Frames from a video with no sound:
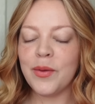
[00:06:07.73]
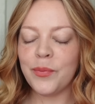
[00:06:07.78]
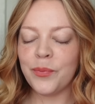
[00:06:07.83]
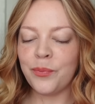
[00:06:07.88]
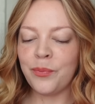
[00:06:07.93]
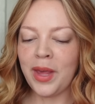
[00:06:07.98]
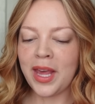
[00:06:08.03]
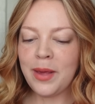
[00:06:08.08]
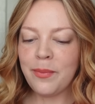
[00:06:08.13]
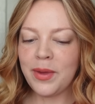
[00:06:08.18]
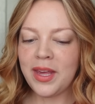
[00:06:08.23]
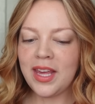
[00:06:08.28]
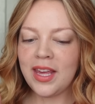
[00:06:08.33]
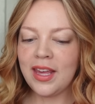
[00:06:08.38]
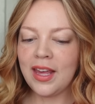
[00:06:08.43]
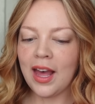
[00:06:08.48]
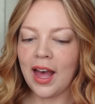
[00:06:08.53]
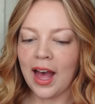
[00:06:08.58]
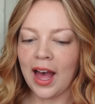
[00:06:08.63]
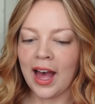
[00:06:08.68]

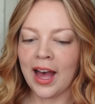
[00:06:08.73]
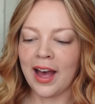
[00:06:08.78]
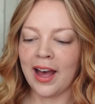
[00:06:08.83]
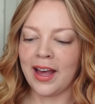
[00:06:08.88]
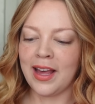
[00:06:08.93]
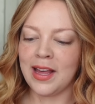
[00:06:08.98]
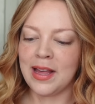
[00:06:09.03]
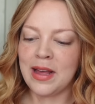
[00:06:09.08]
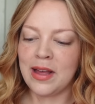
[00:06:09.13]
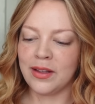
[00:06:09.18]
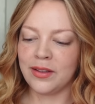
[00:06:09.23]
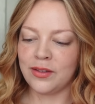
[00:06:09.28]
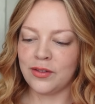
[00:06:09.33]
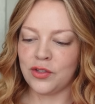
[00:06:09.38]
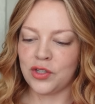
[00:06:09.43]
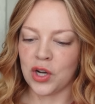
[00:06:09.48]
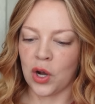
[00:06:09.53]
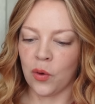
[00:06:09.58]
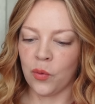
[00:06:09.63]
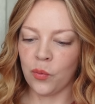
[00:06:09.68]
Maybe I
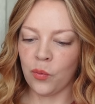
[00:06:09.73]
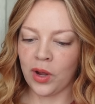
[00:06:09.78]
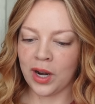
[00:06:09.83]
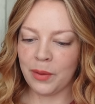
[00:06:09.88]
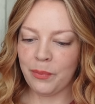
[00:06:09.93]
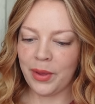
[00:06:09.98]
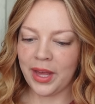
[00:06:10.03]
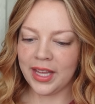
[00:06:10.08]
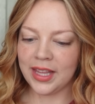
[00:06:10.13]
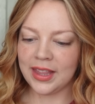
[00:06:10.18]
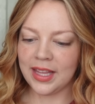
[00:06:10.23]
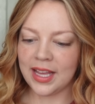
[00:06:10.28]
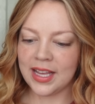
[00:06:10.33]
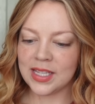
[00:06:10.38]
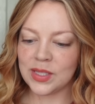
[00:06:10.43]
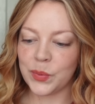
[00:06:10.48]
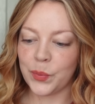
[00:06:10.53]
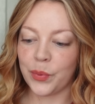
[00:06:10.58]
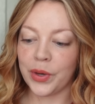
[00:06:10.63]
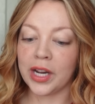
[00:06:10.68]
don't want to pick
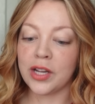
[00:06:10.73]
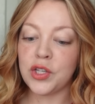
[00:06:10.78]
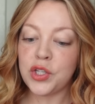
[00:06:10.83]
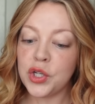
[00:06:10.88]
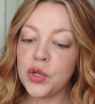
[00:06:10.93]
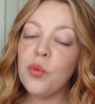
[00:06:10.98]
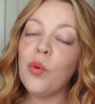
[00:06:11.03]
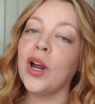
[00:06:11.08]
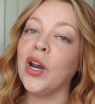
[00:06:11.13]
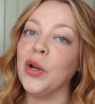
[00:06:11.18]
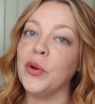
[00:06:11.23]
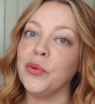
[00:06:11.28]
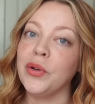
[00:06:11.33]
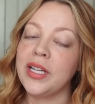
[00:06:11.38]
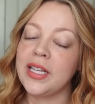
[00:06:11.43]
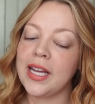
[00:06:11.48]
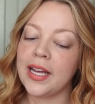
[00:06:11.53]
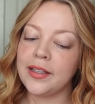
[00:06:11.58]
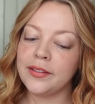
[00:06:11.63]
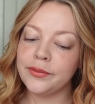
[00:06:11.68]
this, but I do want to
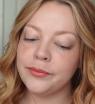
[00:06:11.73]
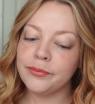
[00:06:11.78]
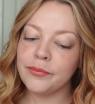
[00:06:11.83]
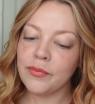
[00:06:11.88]
read it.